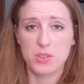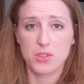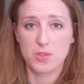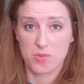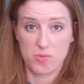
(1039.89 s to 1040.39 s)
That
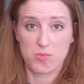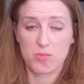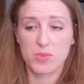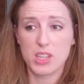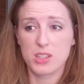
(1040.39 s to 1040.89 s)
was
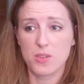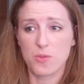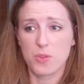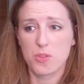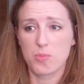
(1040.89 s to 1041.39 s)

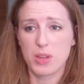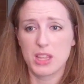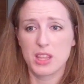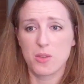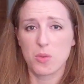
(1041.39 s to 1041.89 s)
decent
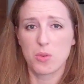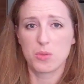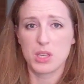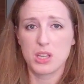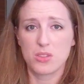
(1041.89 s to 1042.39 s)
food, but there
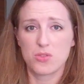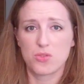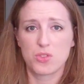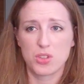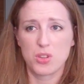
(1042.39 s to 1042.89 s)
were
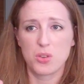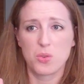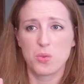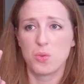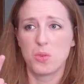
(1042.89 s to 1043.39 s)
only
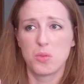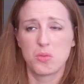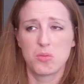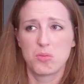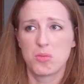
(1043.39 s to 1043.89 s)

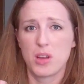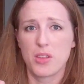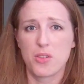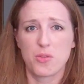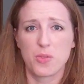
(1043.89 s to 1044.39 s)
2
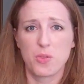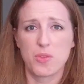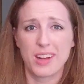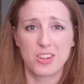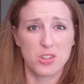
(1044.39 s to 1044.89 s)
other
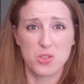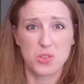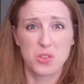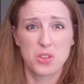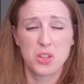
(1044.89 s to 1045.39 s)
food
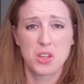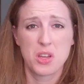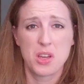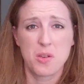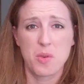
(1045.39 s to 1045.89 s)
vendors,
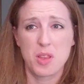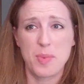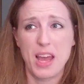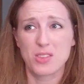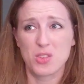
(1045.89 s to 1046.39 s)

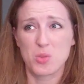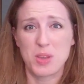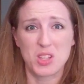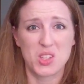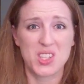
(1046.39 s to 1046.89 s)
where in the
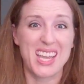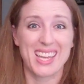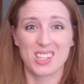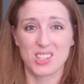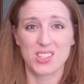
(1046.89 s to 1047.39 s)
past there's been
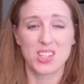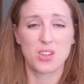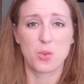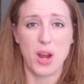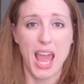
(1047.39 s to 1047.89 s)

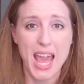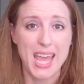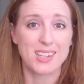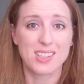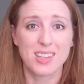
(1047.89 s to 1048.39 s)
6 or
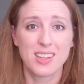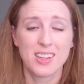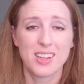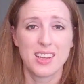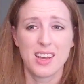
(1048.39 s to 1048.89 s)

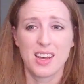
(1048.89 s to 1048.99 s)
8.